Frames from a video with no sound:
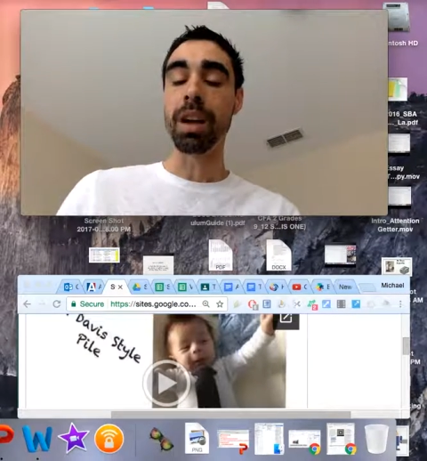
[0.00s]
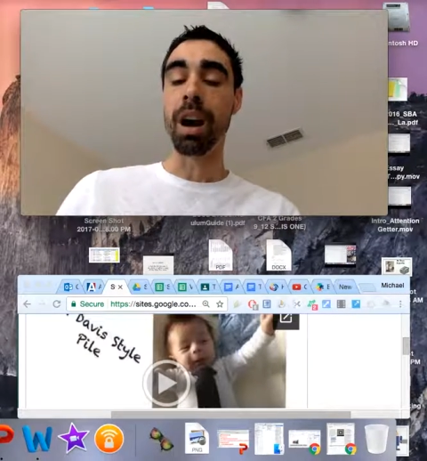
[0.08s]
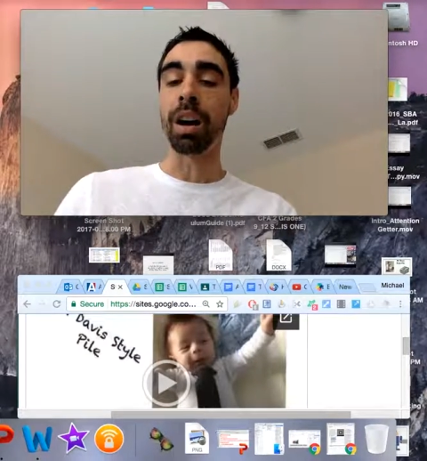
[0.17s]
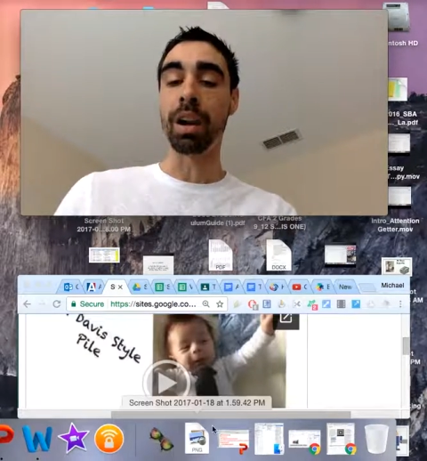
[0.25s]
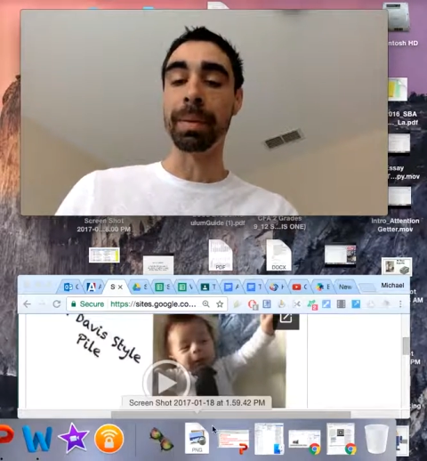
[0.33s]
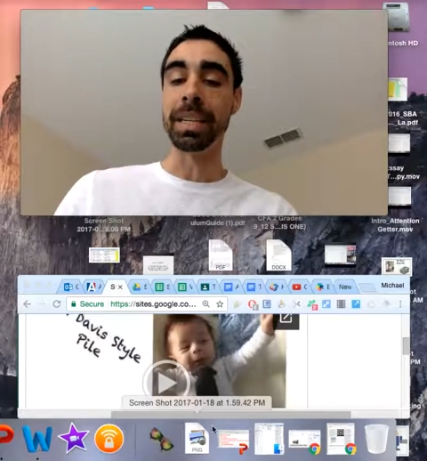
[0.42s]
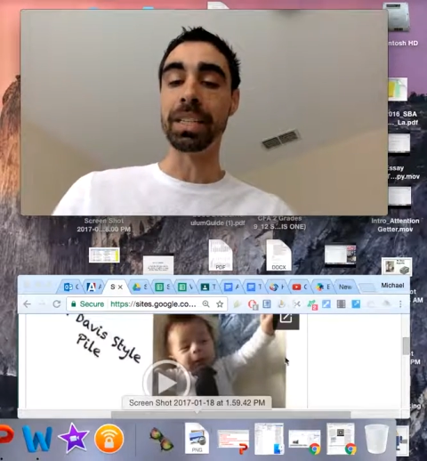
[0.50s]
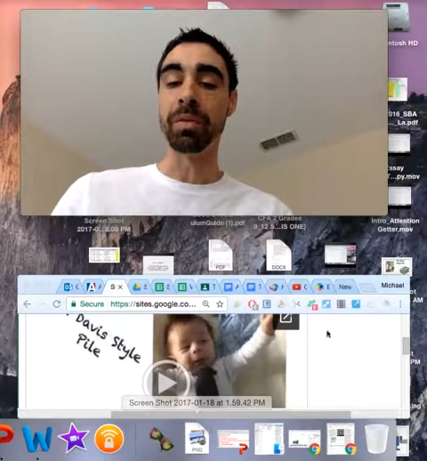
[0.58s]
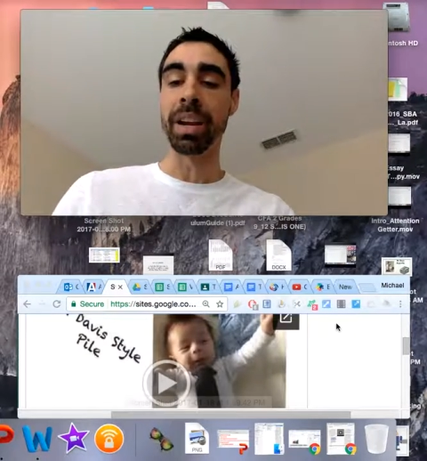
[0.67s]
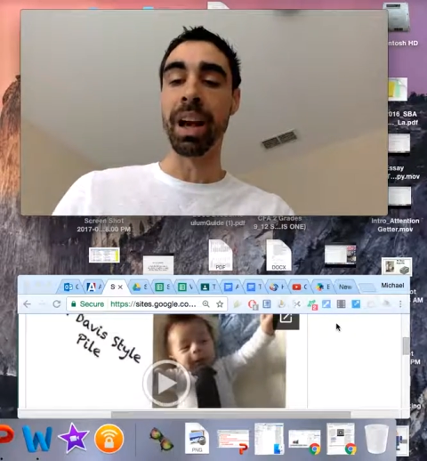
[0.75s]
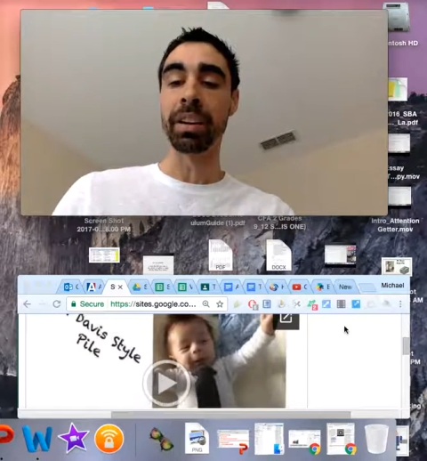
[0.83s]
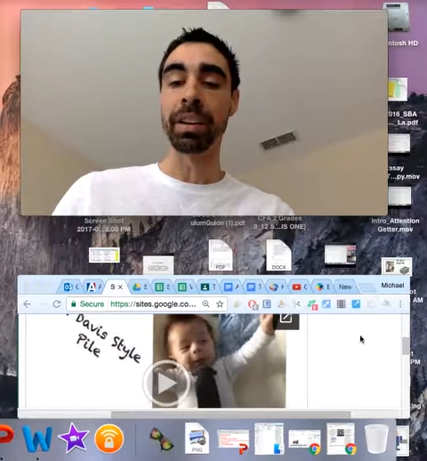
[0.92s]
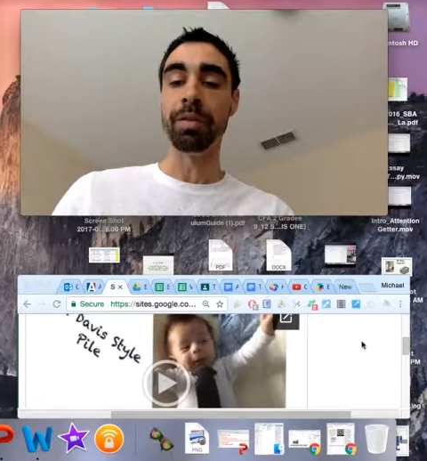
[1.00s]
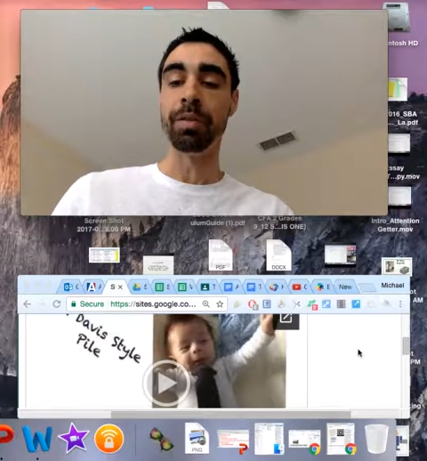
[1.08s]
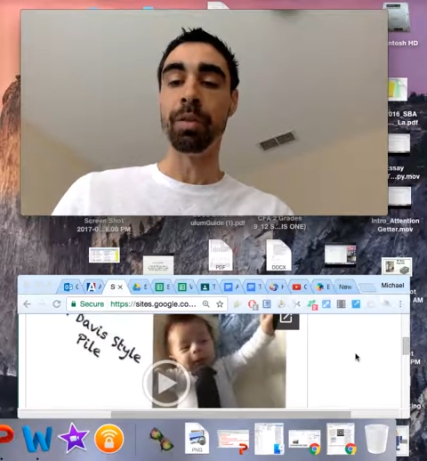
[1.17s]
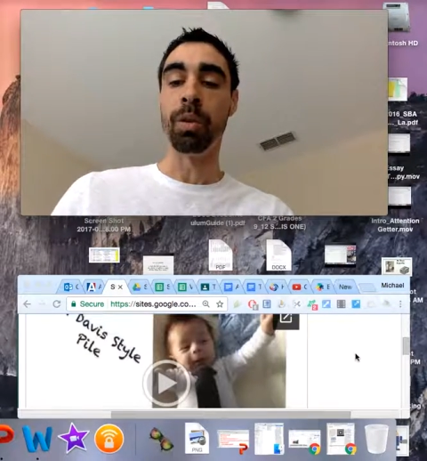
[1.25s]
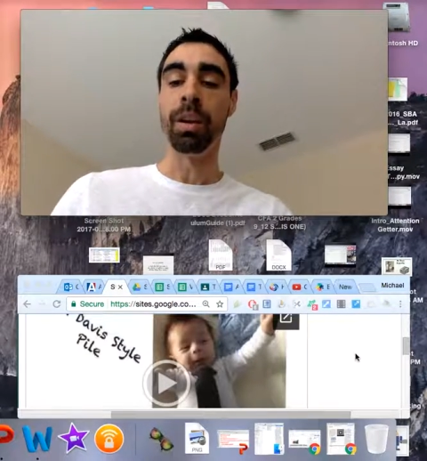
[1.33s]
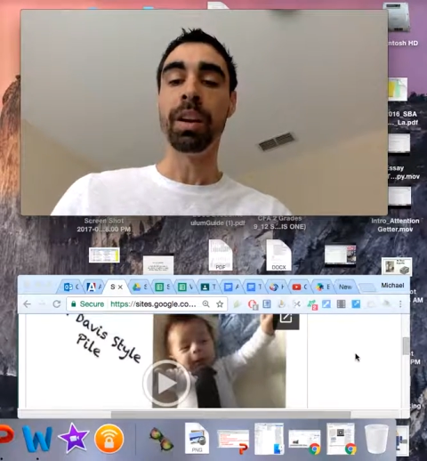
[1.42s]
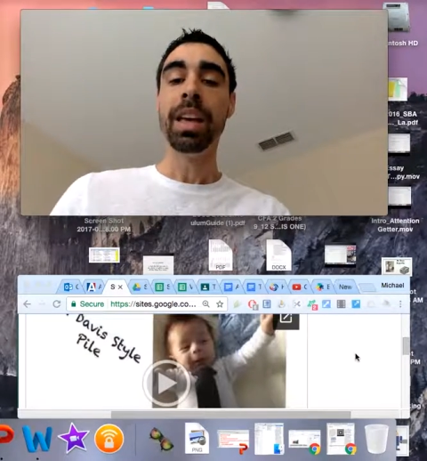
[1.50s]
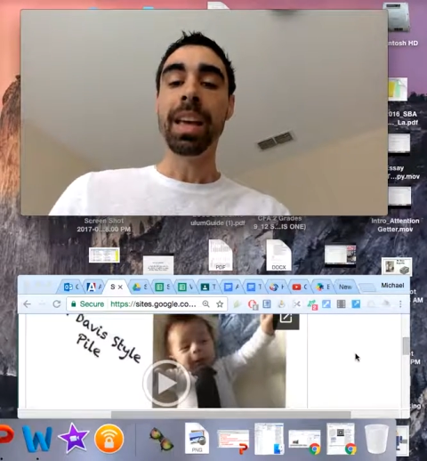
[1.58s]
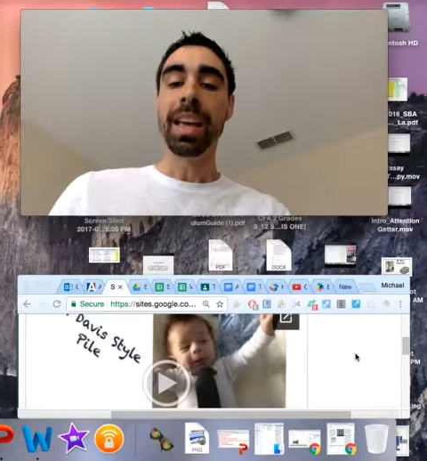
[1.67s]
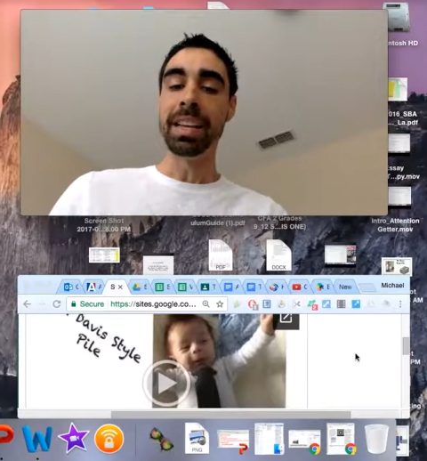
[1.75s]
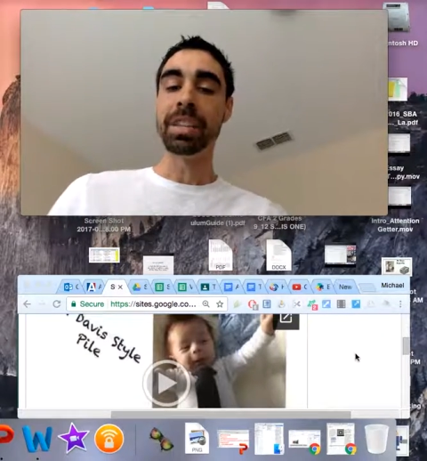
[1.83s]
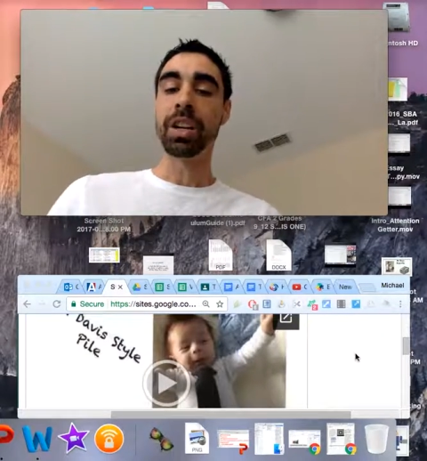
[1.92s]
augmented reality for
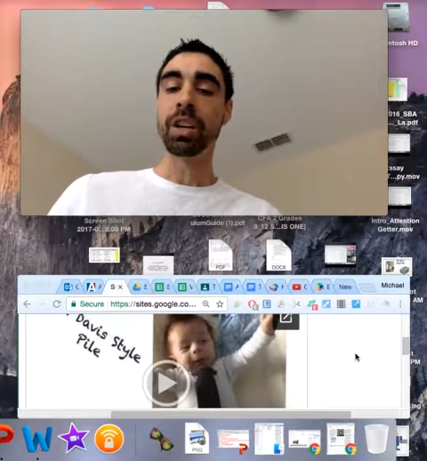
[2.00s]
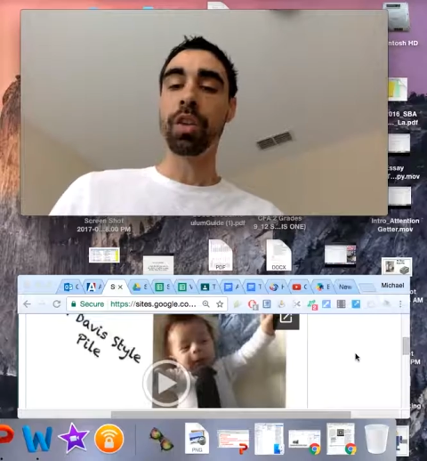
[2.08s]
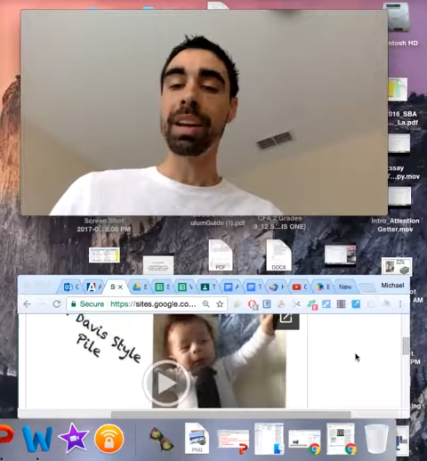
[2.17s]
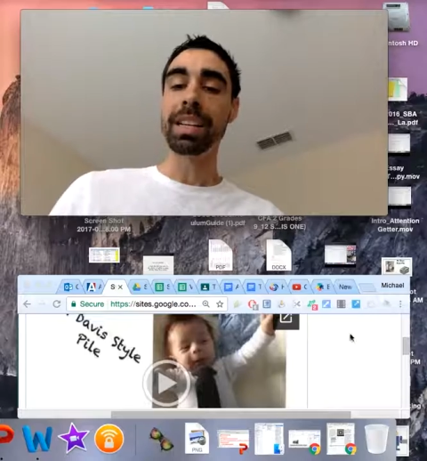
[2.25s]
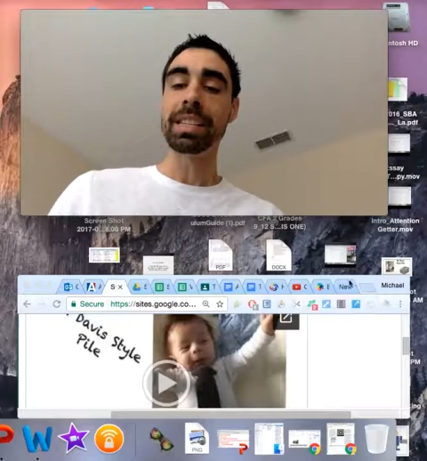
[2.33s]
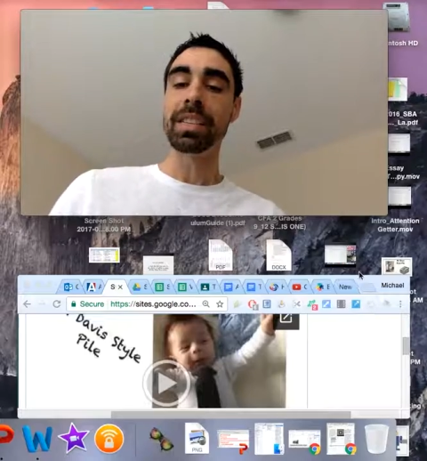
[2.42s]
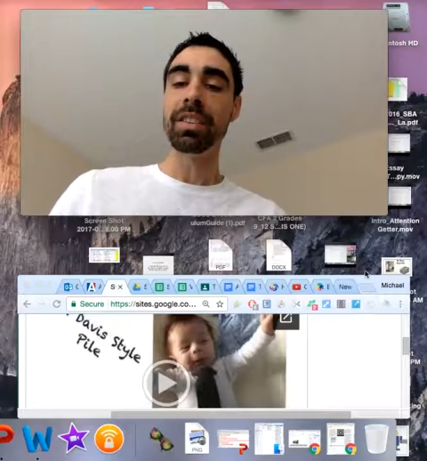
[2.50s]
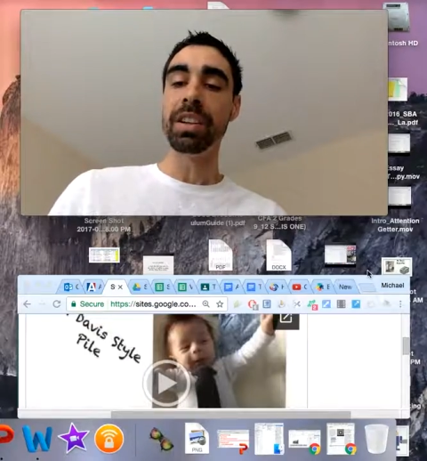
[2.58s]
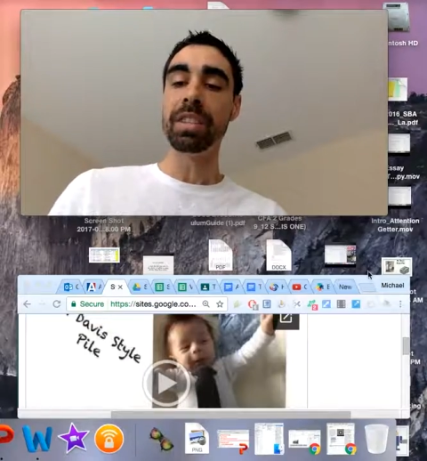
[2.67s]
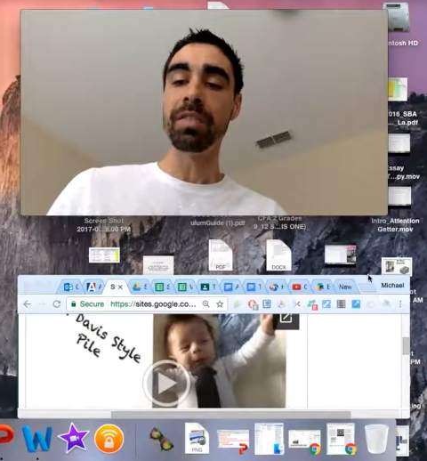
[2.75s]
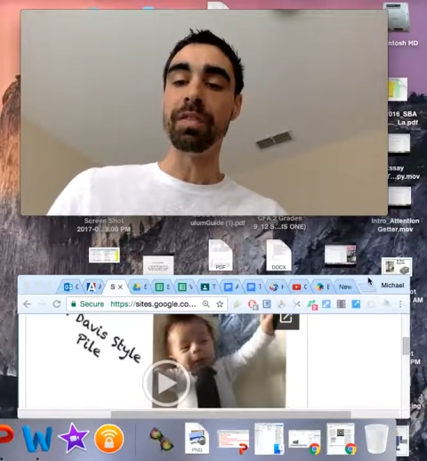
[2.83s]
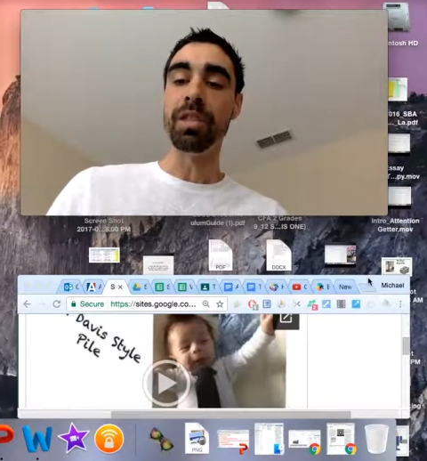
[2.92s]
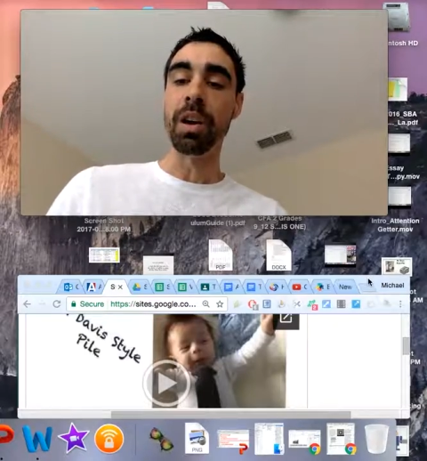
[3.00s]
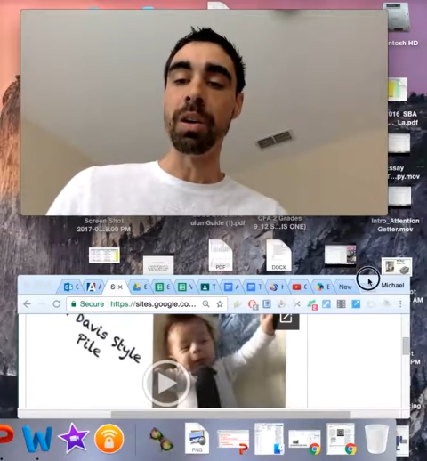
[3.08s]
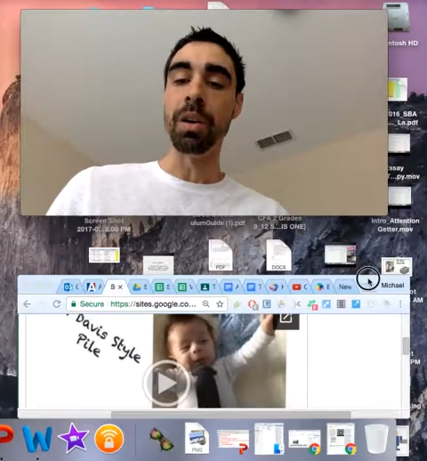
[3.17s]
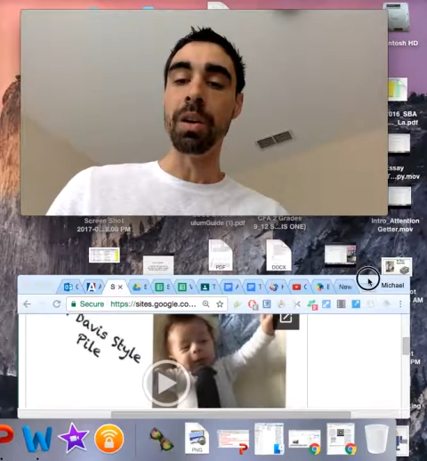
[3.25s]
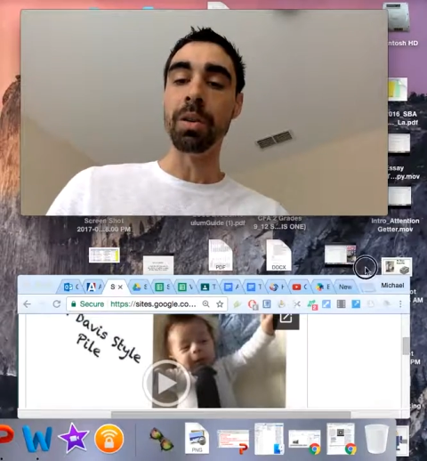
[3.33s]
is to create a series of notes,